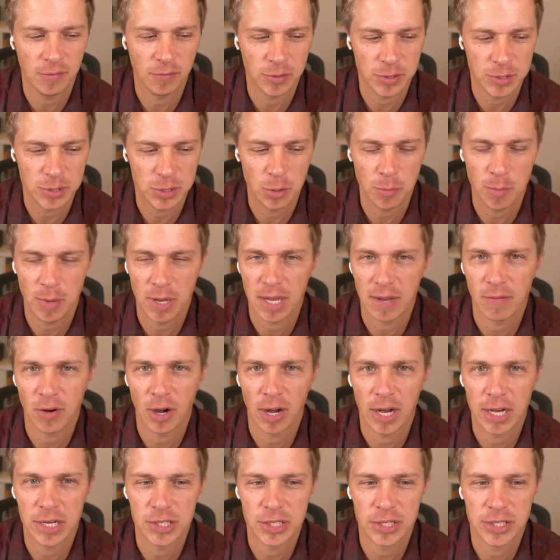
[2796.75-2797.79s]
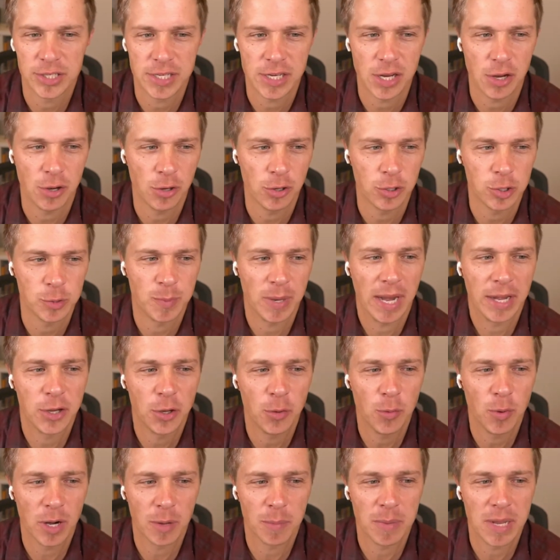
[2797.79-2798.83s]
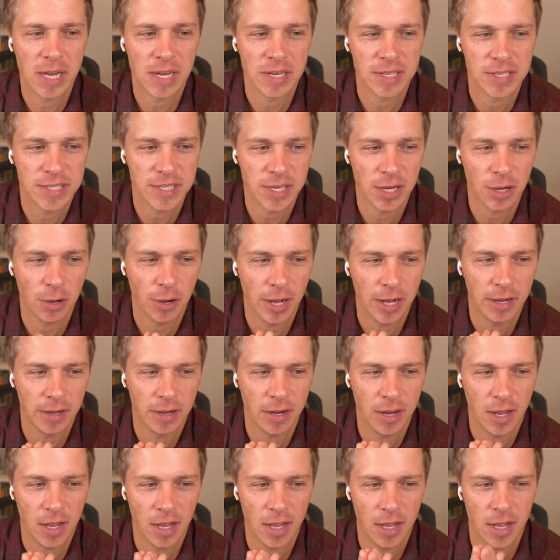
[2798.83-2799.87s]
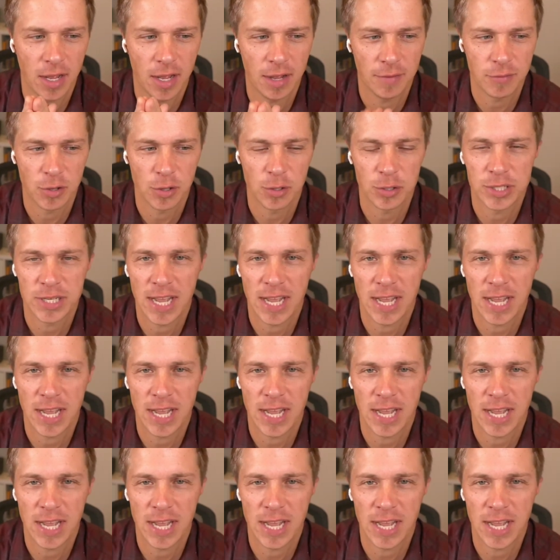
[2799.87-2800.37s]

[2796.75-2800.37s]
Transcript: And I think for so many of our agency owners, but I do want to be considerate uh,